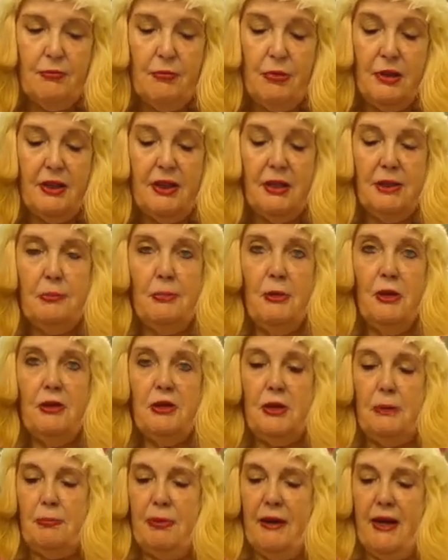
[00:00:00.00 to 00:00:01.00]
with this
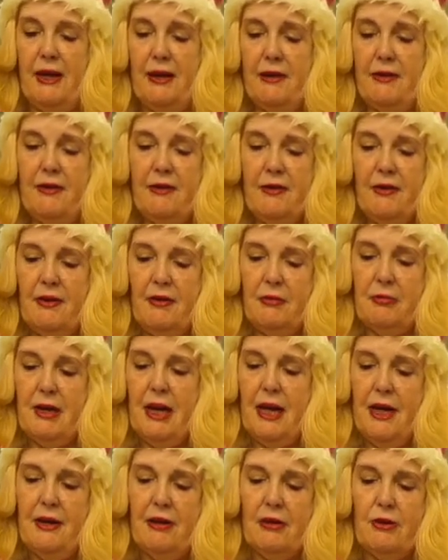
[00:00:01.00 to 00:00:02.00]
marzipan, I'm
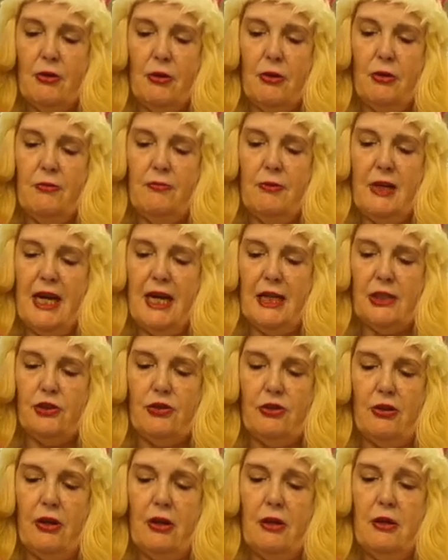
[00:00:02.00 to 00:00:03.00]
glad I've got
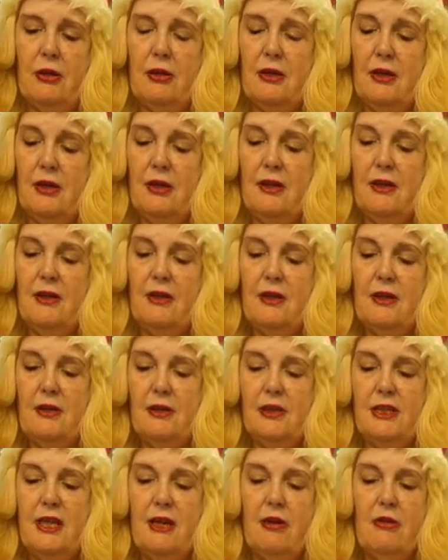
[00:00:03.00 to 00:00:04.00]
extra,
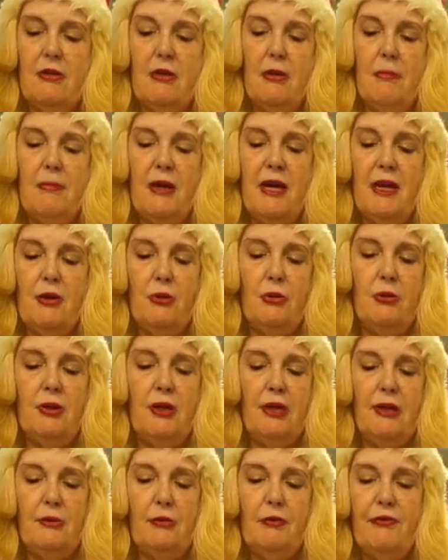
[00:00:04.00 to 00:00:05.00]
because now I can make all the
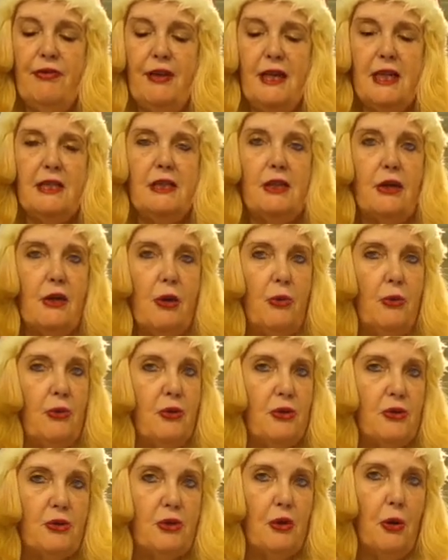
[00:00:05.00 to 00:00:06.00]
little things that go
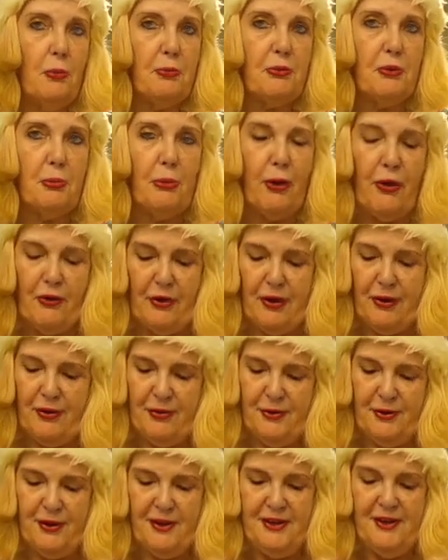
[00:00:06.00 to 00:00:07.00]
on the top tomorrow.
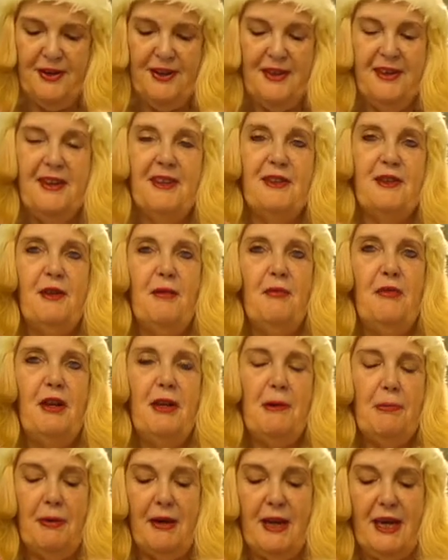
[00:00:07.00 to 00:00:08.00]
So I'm
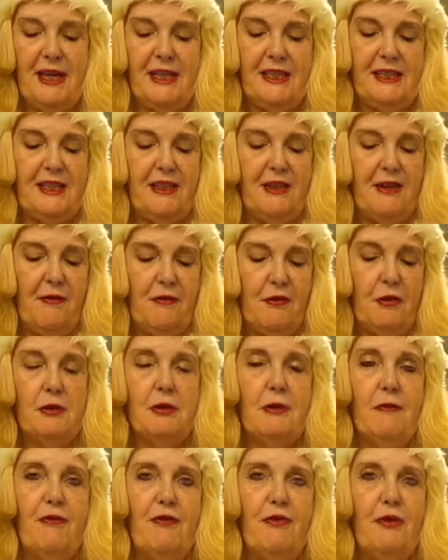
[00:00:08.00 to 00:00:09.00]
really pleased, and I've got
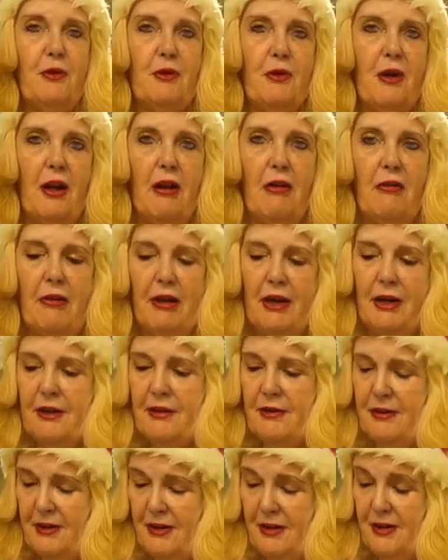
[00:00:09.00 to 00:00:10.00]
some food
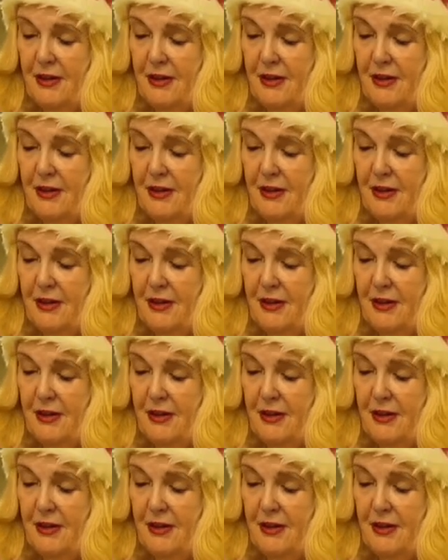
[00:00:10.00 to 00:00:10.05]
colouring,